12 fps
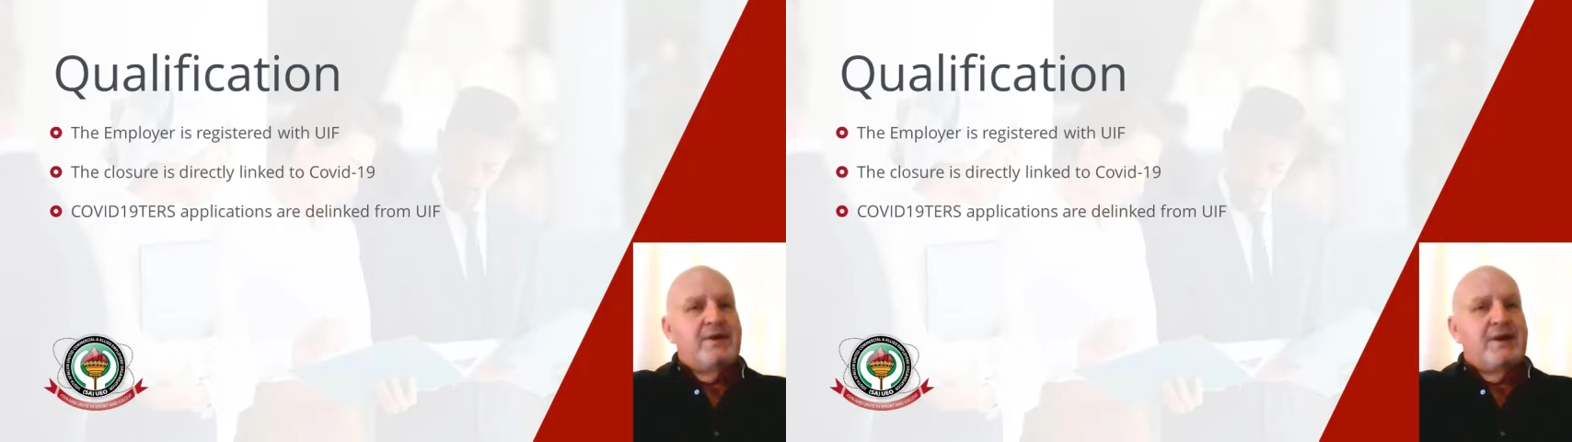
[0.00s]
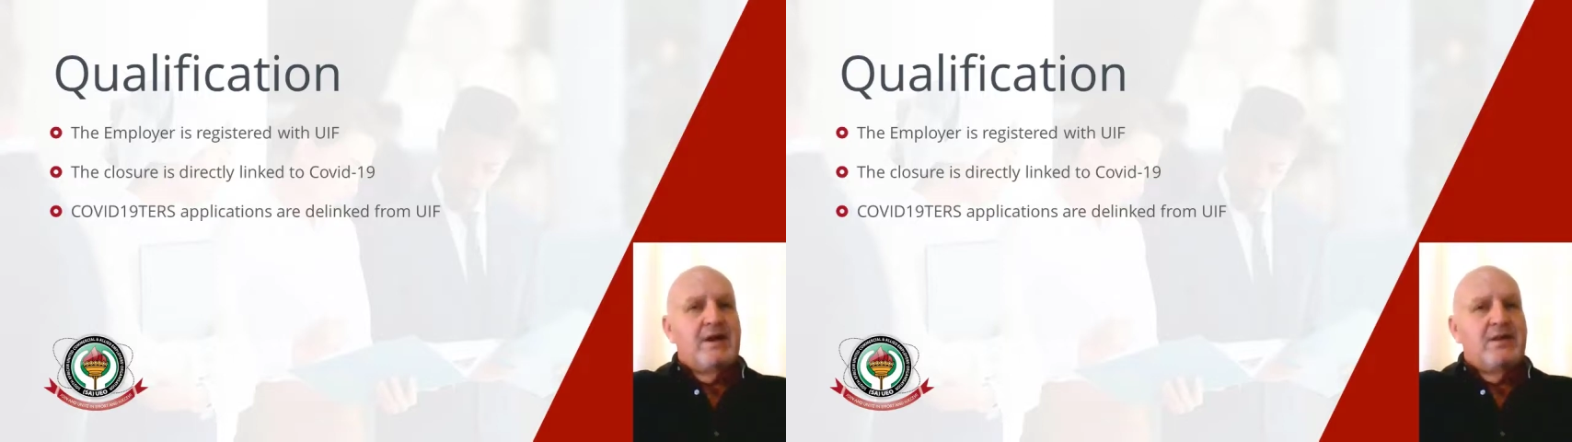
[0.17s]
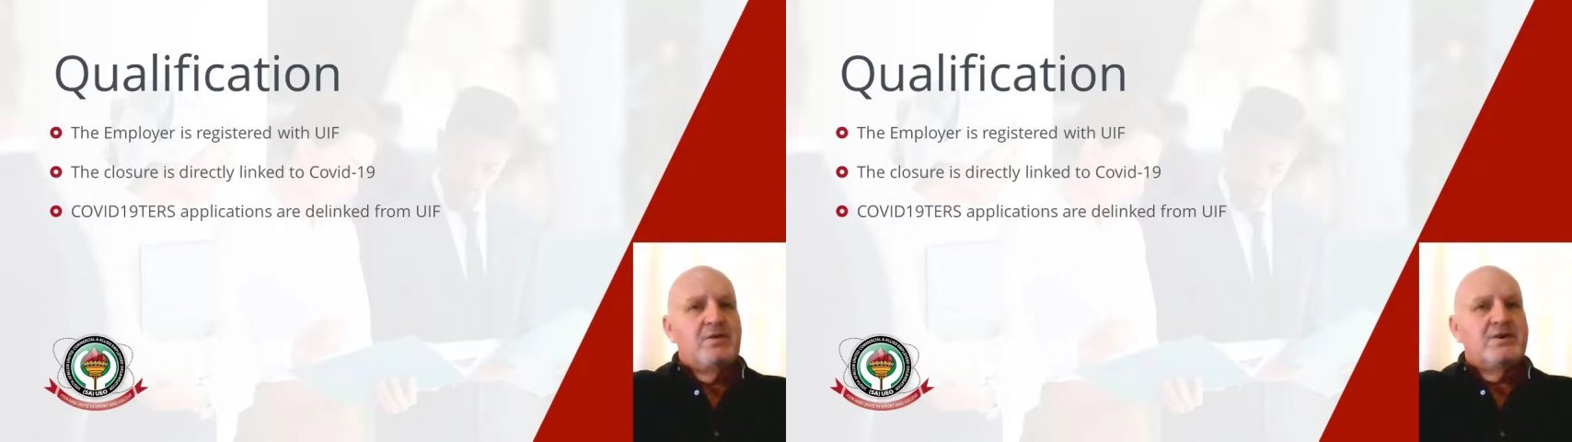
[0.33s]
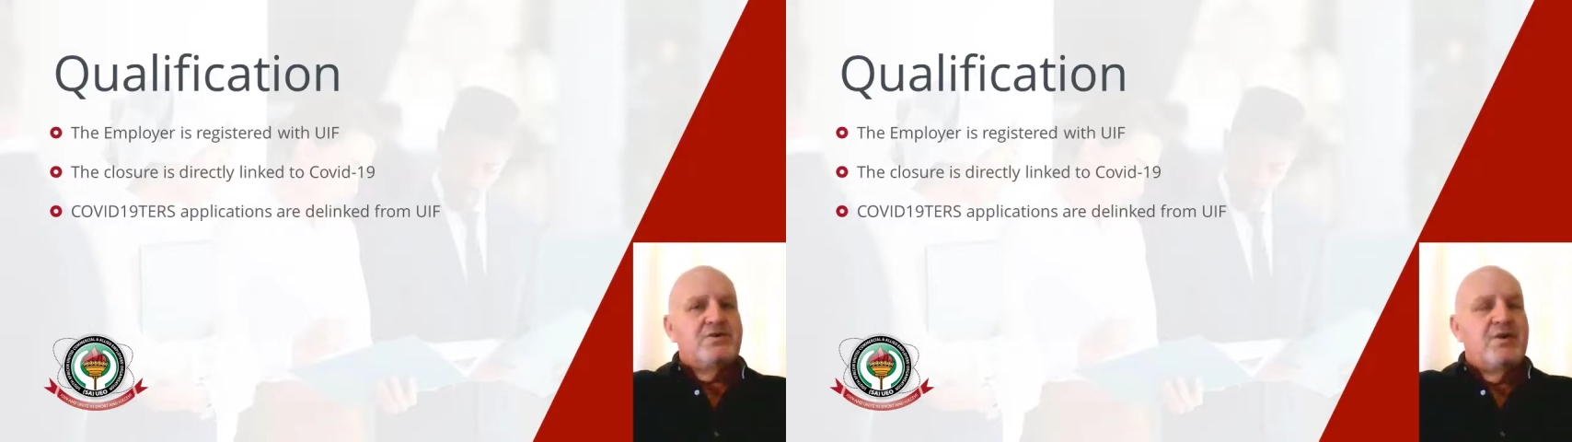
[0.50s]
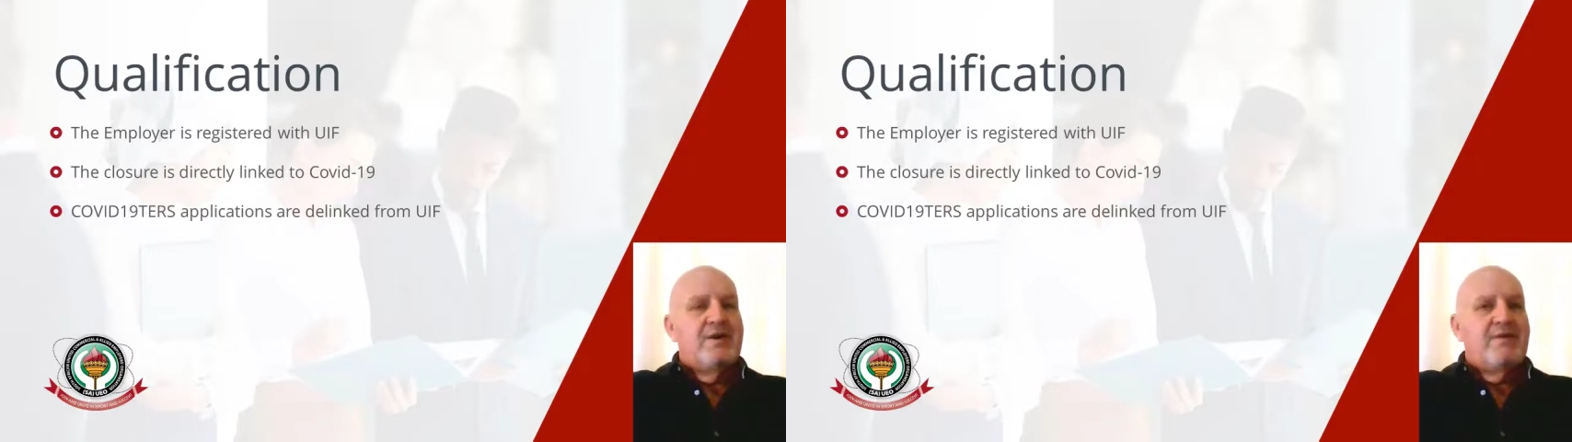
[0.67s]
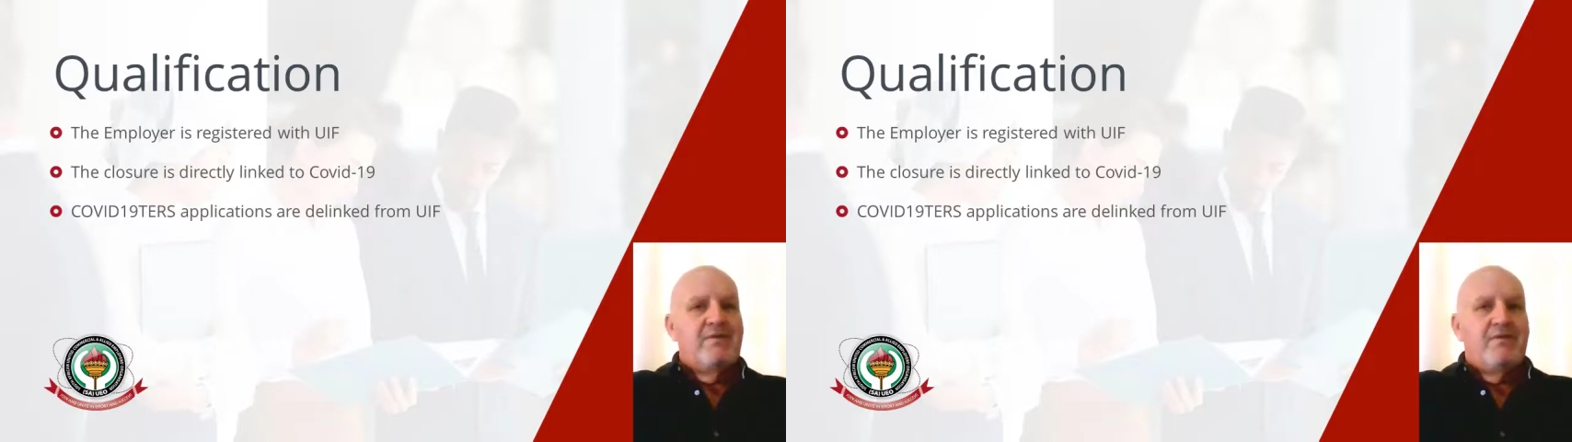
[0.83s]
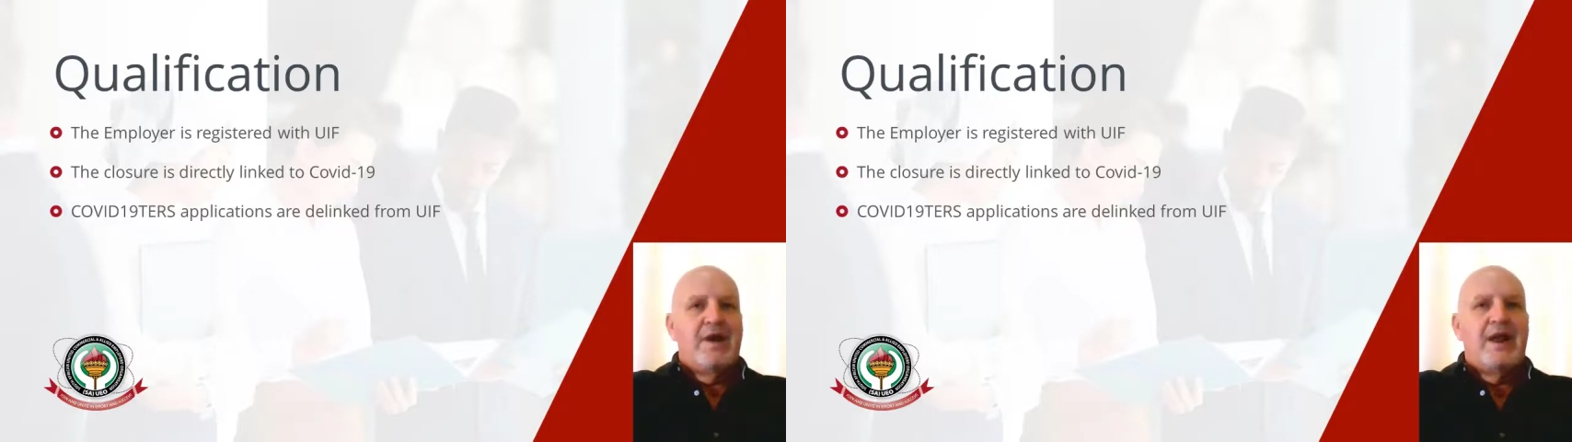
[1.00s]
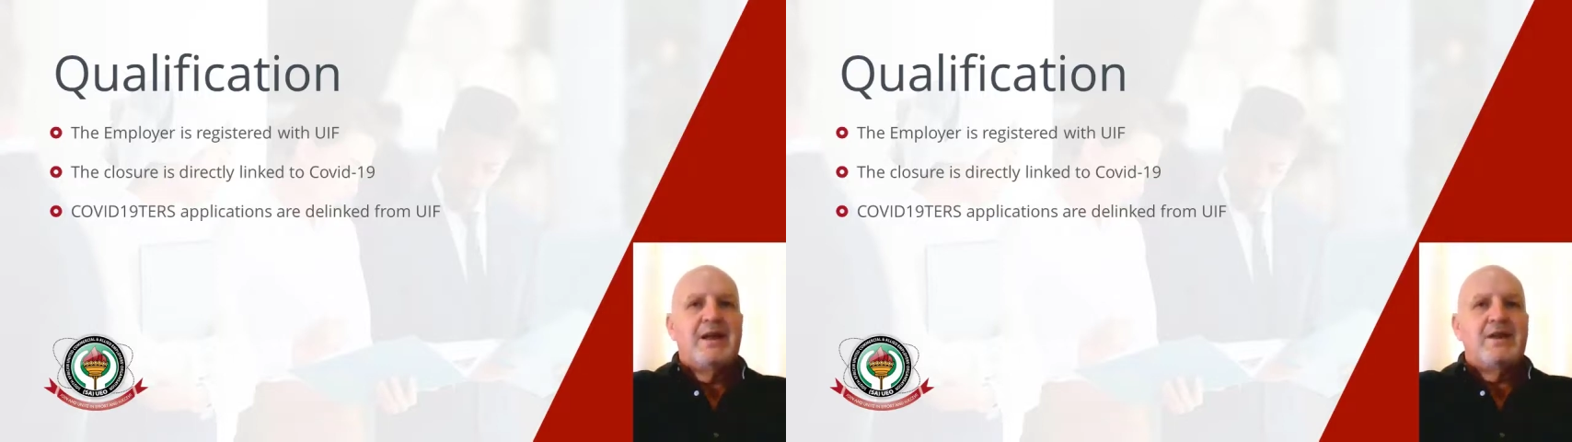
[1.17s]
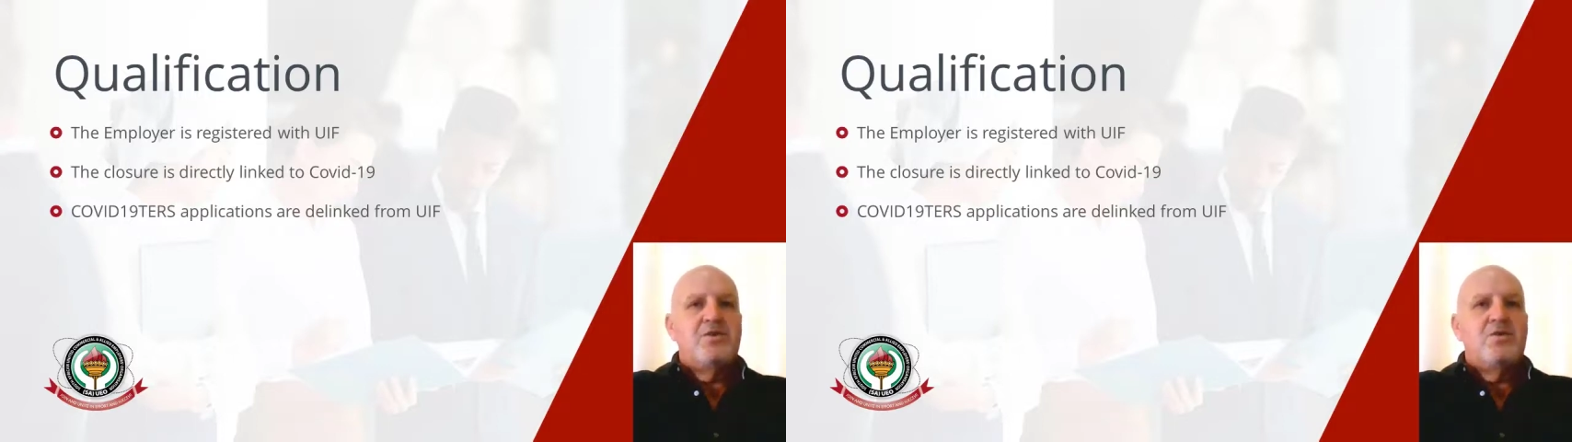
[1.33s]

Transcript: In other words, you have a valid